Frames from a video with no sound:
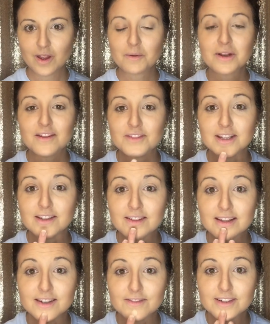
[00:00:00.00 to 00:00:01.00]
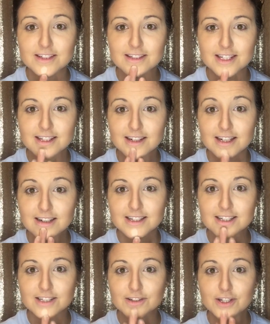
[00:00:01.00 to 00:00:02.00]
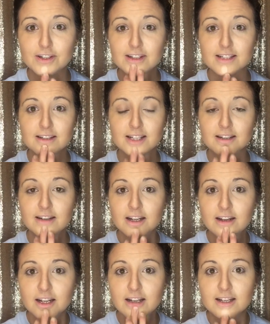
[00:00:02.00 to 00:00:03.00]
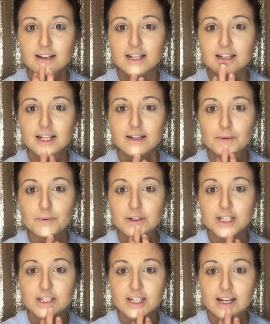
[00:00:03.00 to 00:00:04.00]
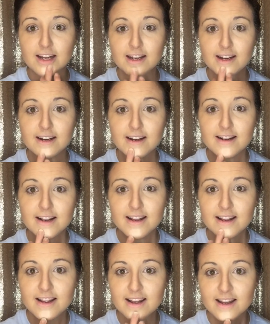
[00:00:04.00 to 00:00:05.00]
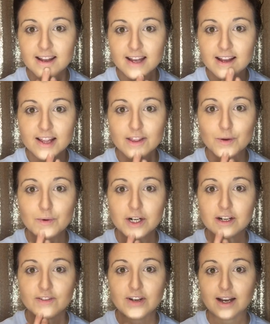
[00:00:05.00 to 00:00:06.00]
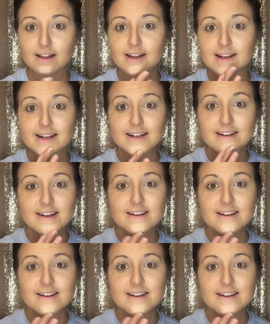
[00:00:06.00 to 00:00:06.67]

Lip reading: I'm gonna have to leave that there for just a second, just so you can appreciate the work of highlight.